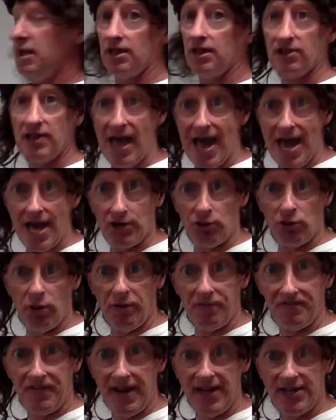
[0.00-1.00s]
lateral
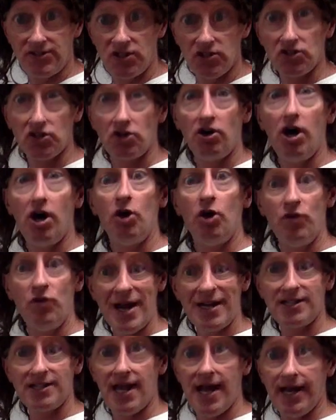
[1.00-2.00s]
faces are all
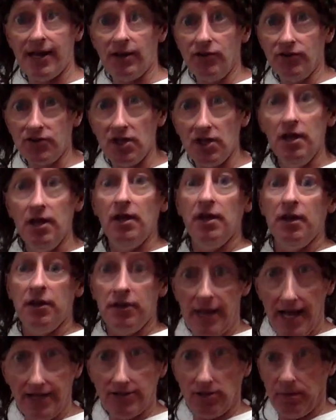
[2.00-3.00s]
rectangles.
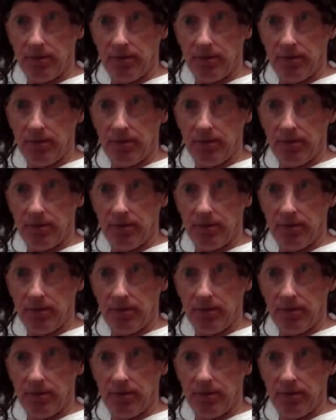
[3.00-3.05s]
That's a